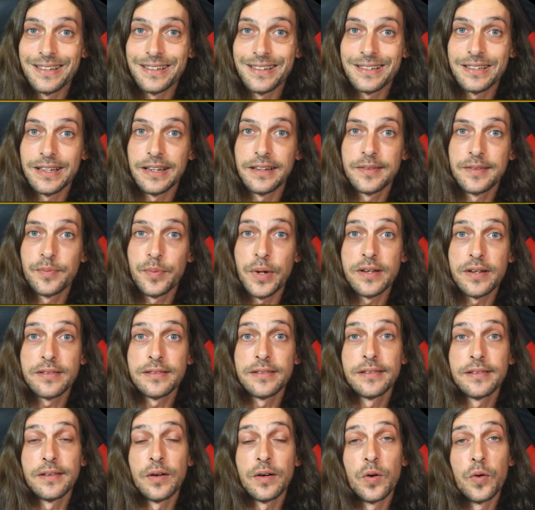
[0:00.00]

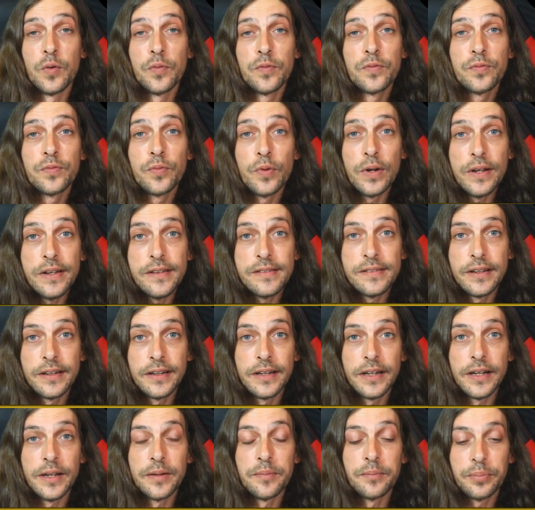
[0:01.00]
especially the whole freezing
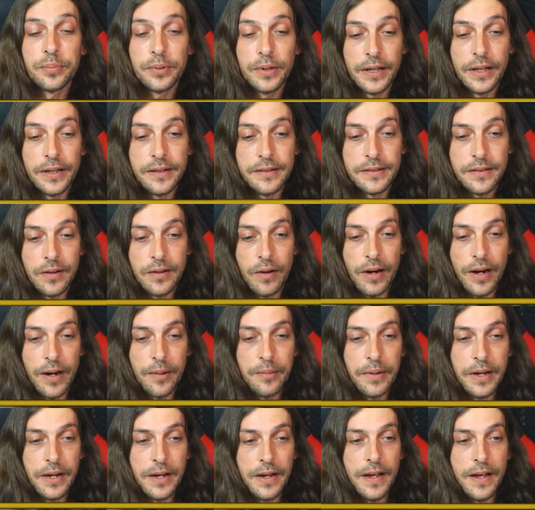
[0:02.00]
in place
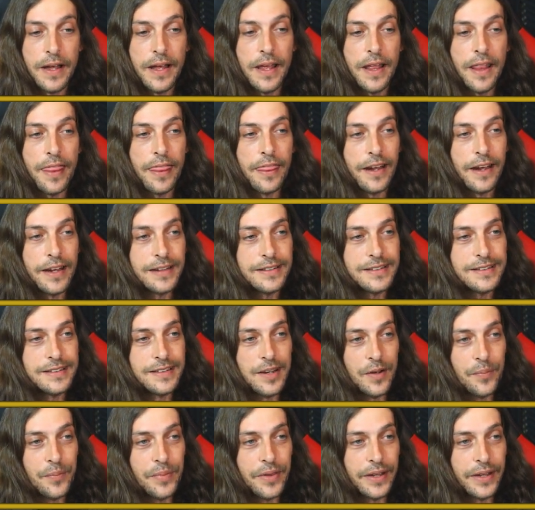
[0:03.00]
crap. That's
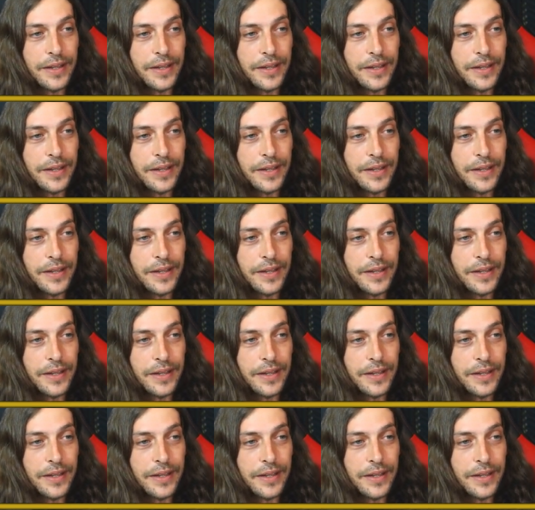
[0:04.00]
something